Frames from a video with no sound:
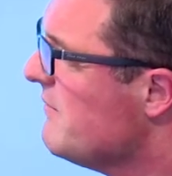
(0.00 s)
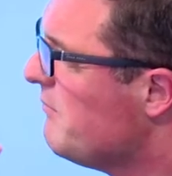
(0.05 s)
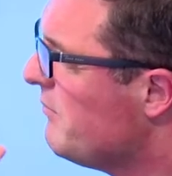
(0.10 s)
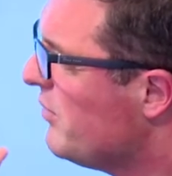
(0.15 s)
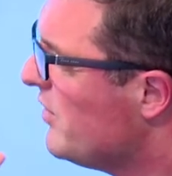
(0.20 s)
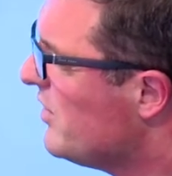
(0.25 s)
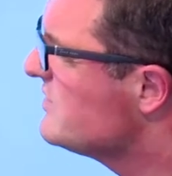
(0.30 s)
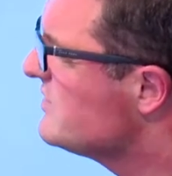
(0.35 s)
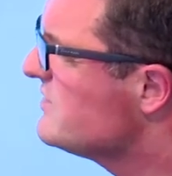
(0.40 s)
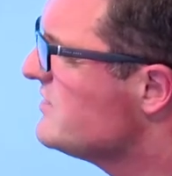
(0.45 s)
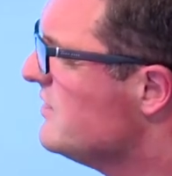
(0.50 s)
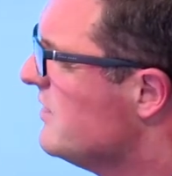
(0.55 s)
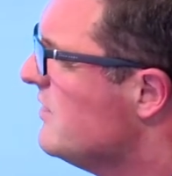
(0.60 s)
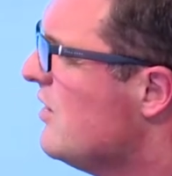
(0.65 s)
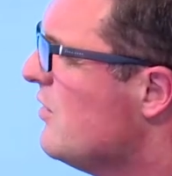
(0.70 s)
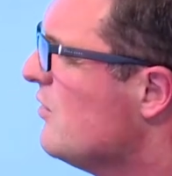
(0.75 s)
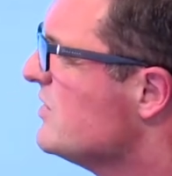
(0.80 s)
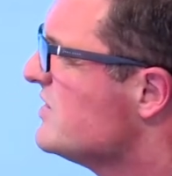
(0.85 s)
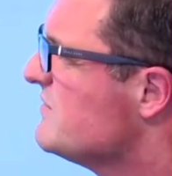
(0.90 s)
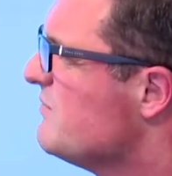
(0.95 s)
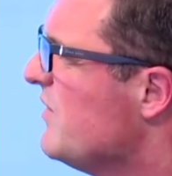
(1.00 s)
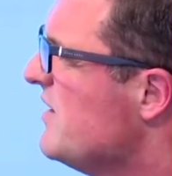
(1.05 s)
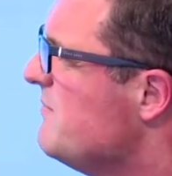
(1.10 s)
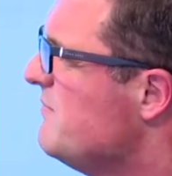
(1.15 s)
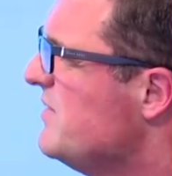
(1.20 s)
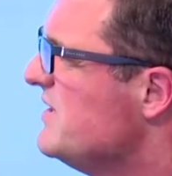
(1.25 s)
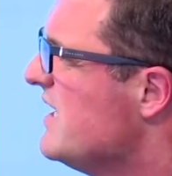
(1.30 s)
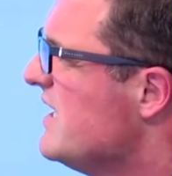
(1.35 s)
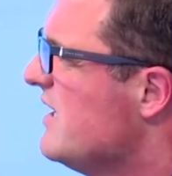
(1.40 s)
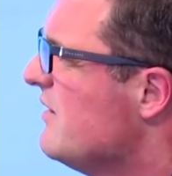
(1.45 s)
personal loans might
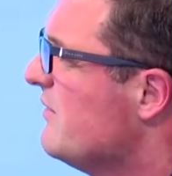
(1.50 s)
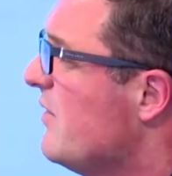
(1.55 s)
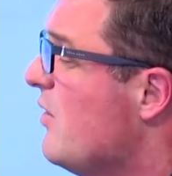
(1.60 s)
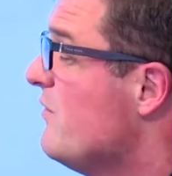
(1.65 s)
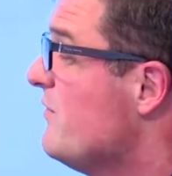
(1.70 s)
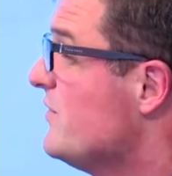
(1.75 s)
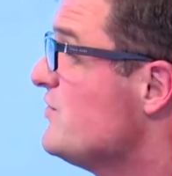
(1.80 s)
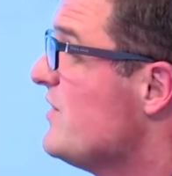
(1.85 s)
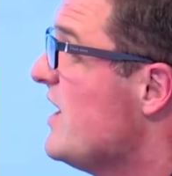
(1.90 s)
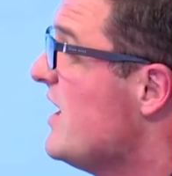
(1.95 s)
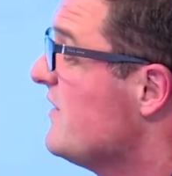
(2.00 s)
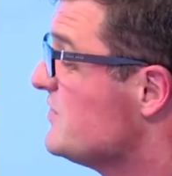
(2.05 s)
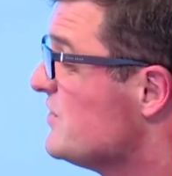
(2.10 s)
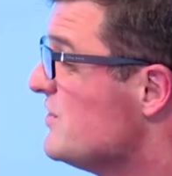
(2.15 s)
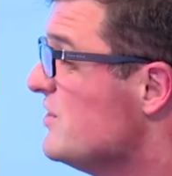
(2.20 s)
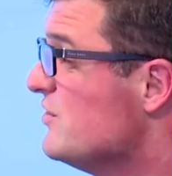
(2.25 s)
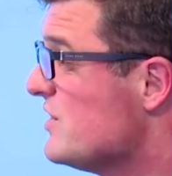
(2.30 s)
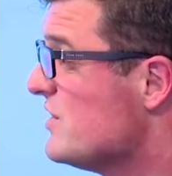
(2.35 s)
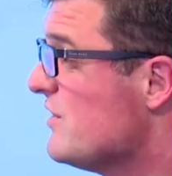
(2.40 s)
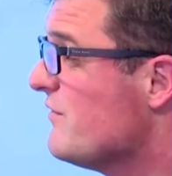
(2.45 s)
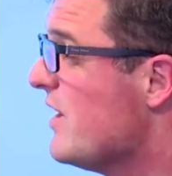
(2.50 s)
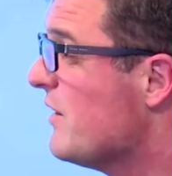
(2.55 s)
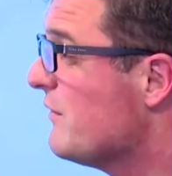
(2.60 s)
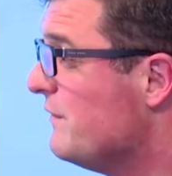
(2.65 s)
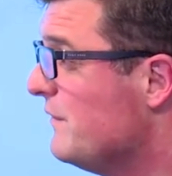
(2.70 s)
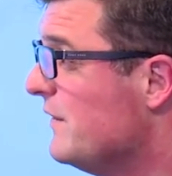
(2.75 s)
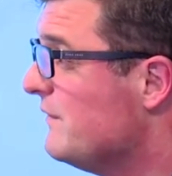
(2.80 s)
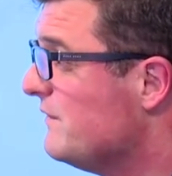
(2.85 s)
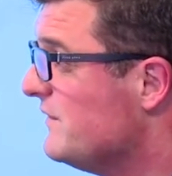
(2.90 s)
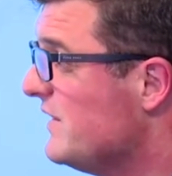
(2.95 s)
be down overdrafts are usually around
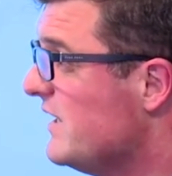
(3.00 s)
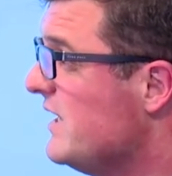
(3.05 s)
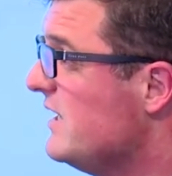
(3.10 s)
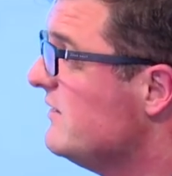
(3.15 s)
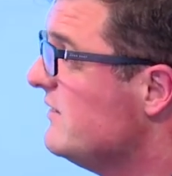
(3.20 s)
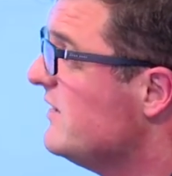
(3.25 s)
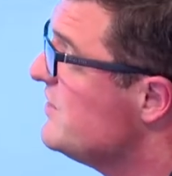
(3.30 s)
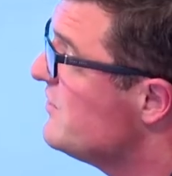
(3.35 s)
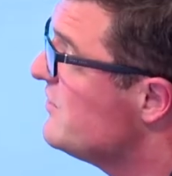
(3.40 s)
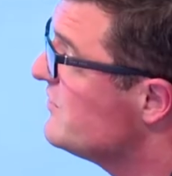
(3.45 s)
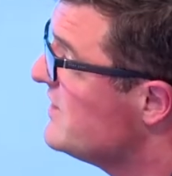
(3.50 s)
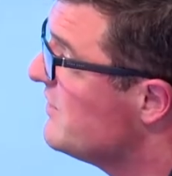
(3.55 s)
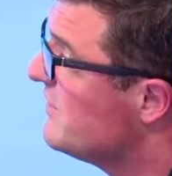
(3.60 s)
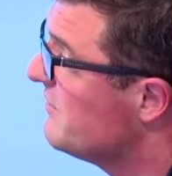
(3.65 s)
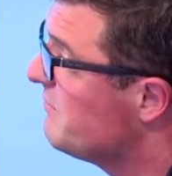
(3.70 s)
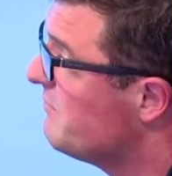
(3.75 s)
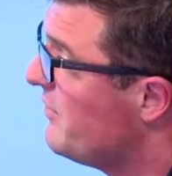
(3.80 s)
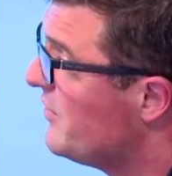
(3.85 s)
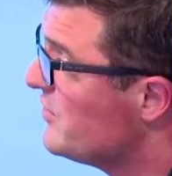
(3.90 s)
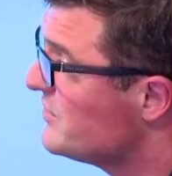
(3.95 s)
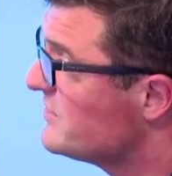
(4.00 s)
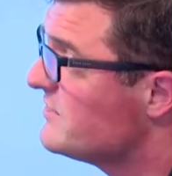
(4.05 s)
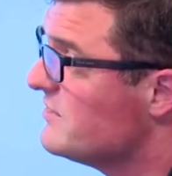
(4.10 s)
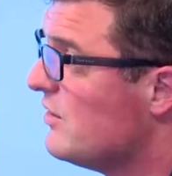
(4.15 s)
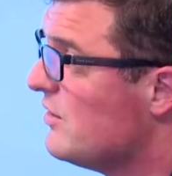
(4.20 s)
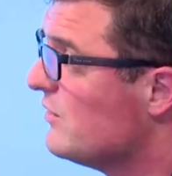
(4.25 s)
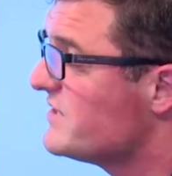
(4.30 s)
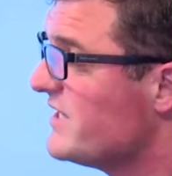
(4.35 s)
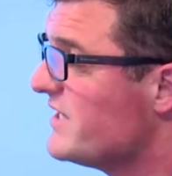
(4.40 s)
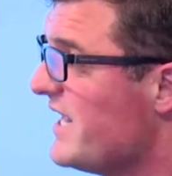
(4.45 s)
15 then you're down at
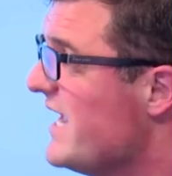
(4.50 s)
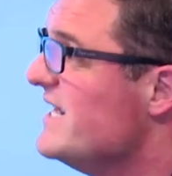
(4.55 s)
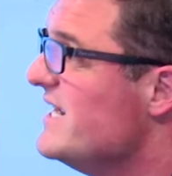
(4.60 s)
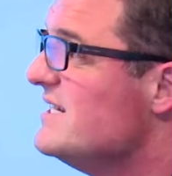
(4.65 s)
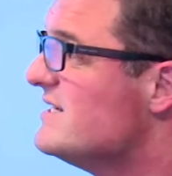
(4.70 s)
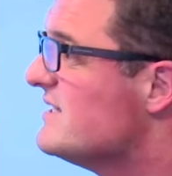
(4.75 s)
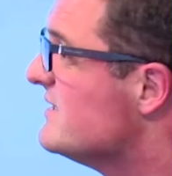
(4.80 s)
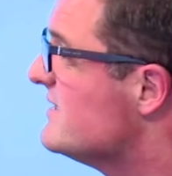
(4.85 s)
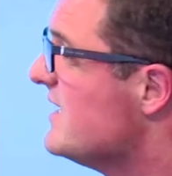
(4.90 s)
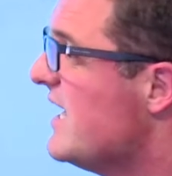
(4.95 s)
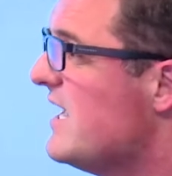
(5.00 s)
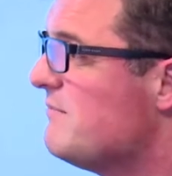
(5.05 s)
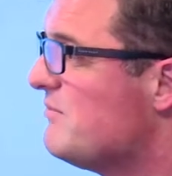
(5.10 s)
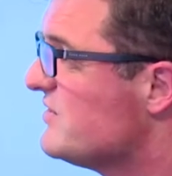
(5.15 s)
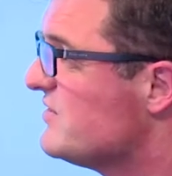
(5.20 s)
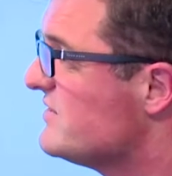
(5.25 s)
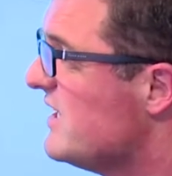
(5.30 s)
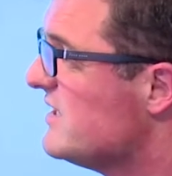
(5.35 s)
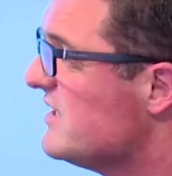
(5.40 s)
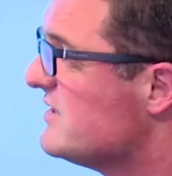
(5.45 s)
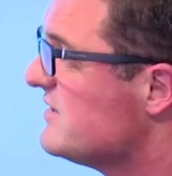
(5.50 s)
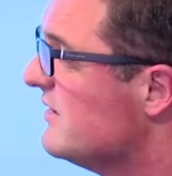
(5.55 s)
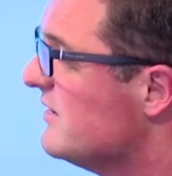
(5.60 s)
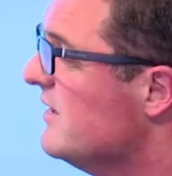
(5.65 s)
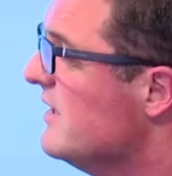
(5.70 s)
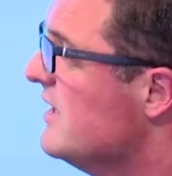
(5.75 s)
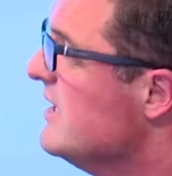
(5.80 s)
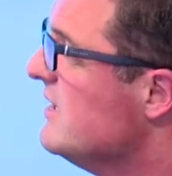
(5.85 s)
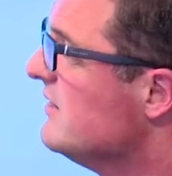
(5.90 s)
personal loans at 8 and 10% and